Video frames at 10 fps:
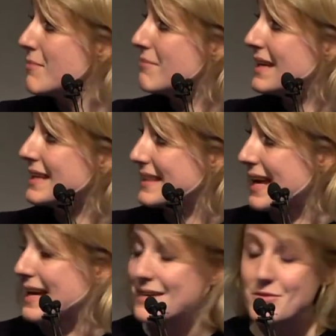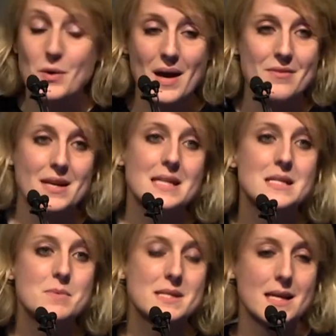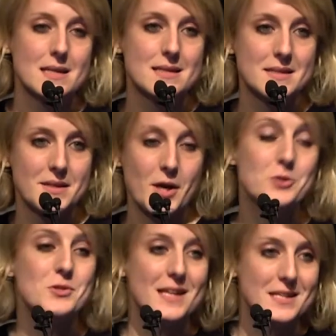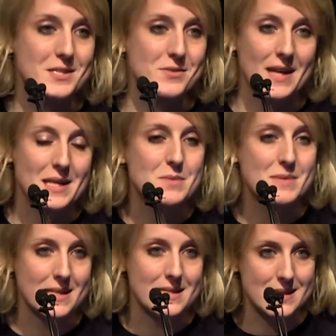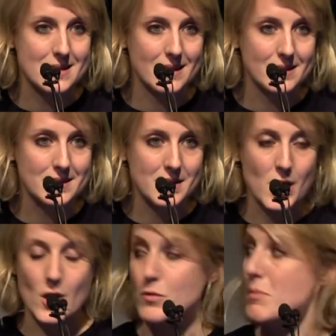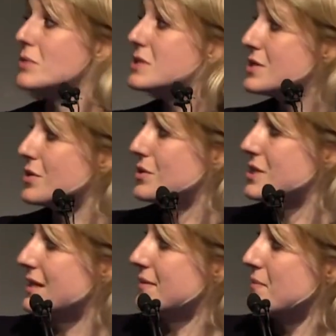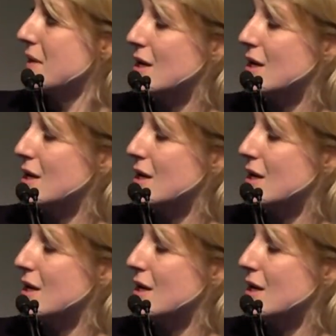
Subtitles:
meaning that if you have an 100 litres of an 80% distillate of a multi-shot gin,